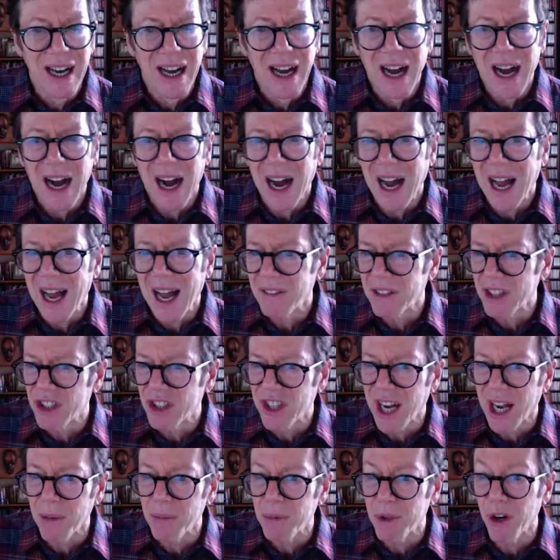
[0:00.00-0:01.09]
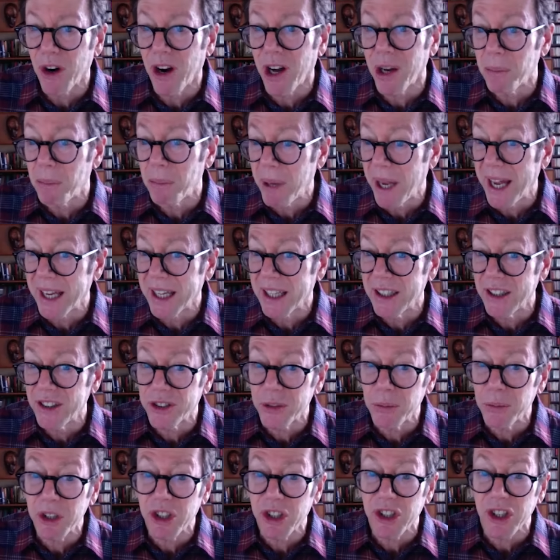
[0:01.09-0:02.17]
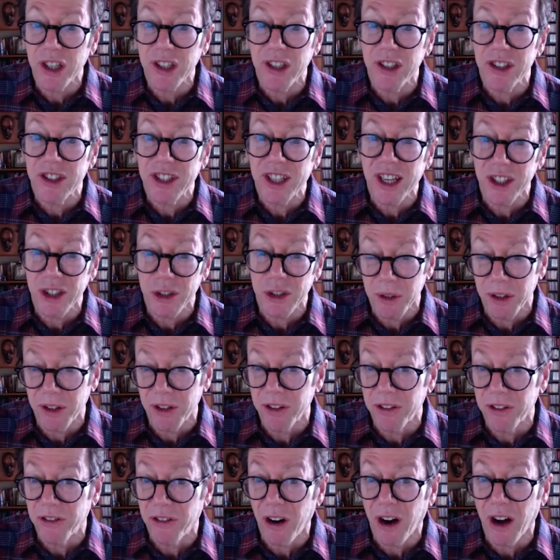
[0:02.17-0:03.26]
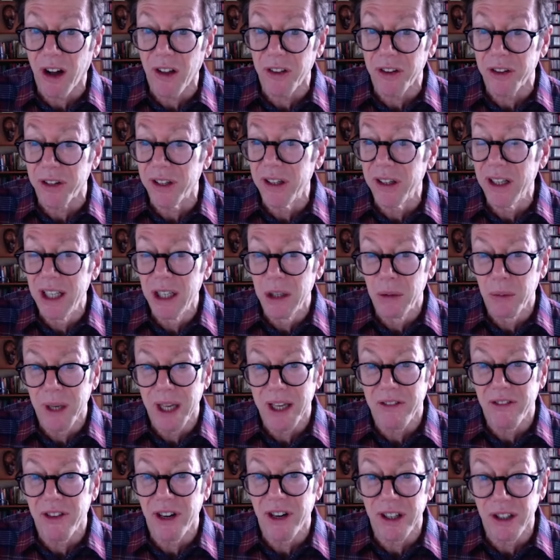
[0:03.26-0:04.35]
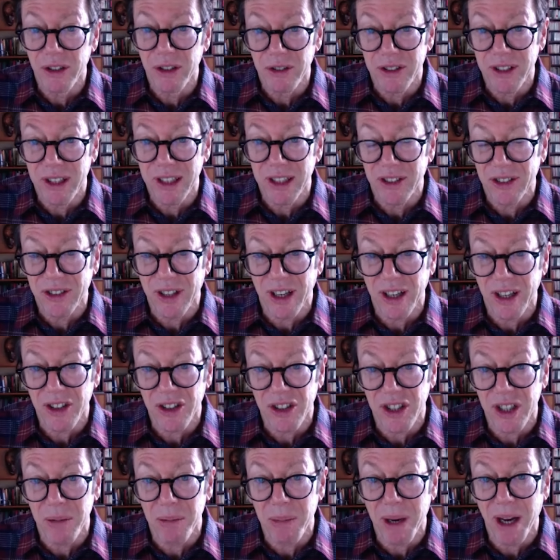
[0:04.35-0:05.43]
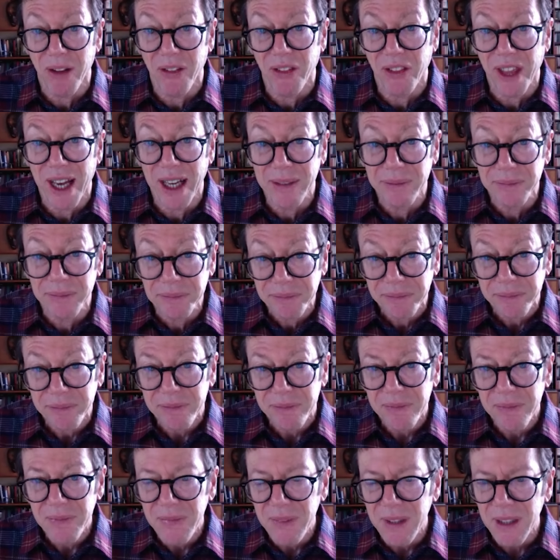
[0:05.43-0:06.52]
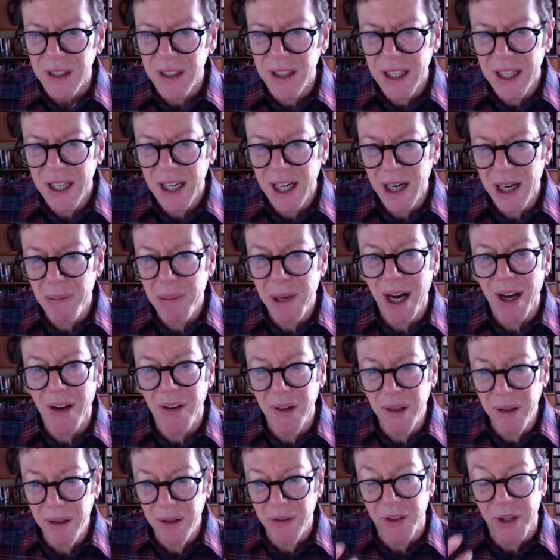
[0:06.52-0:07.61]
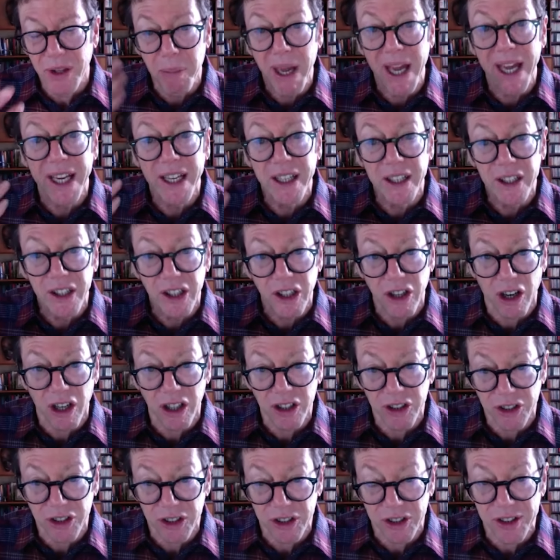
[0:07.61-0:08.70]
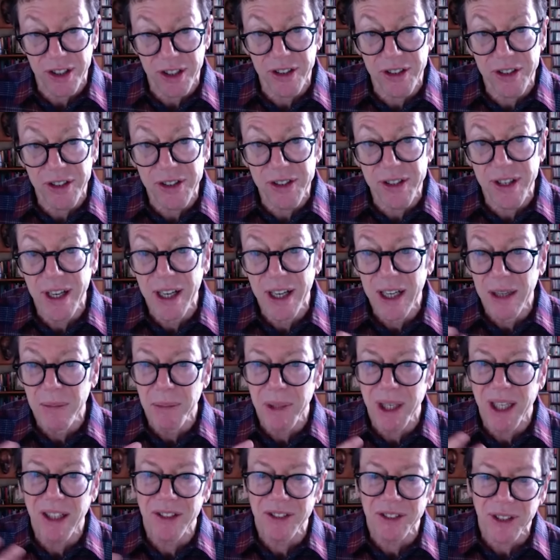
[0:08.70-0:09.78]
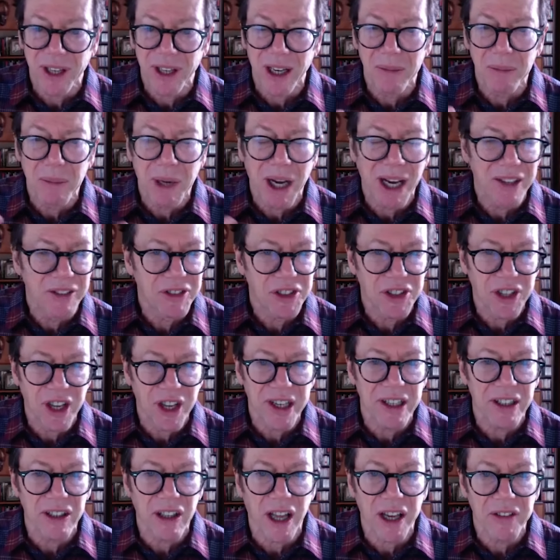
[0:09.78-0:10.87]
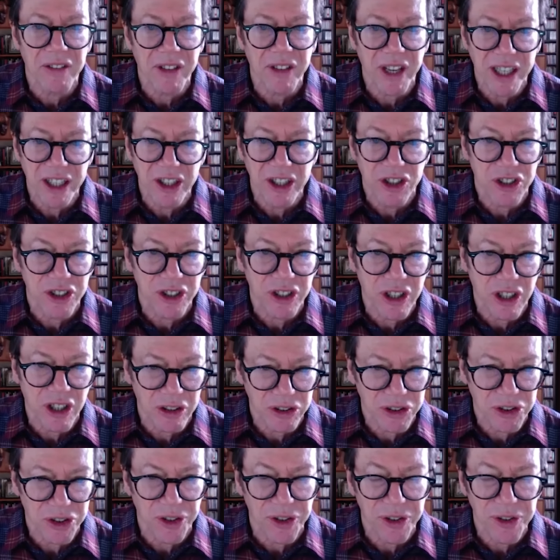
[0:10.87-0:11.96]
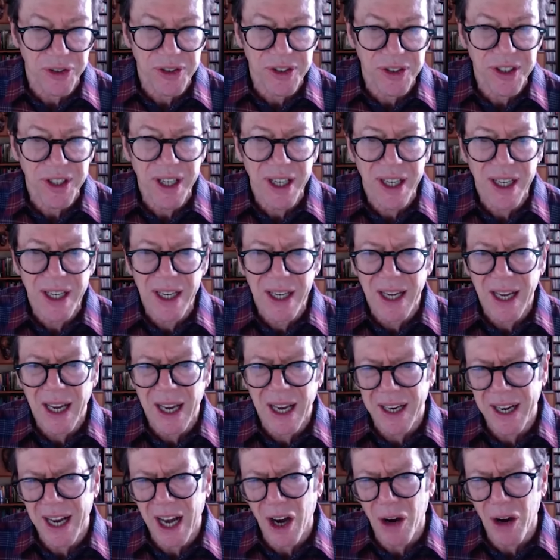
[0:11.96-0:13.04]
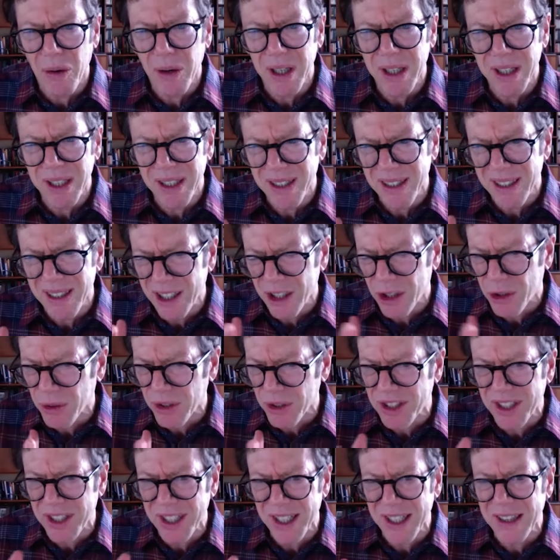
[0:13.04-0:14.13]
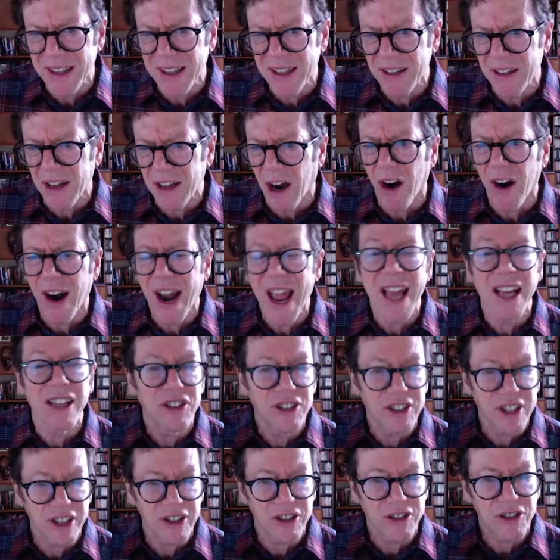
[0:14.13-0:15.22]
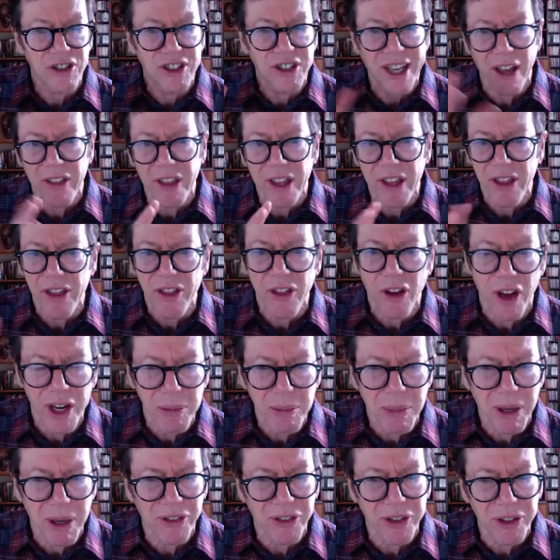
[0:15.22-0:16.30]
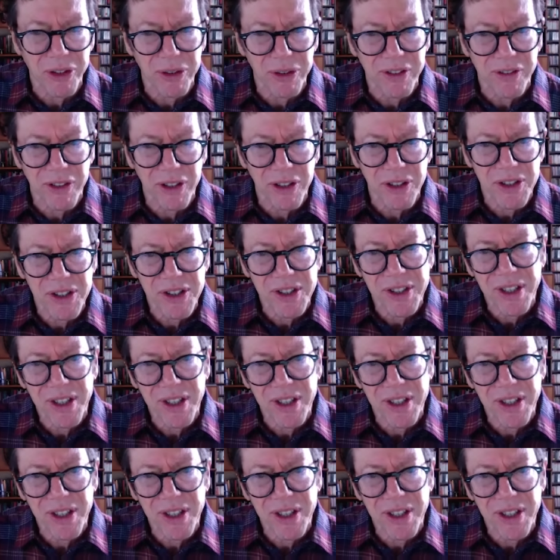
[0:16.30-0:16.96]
I have a chapter on paganism, which I discussed with your father. We had a very interesting discussion about that about the pagan consciousness because um, I've studied a lot of ancient cultures and how interesting our ancestors, how they thought about the universe.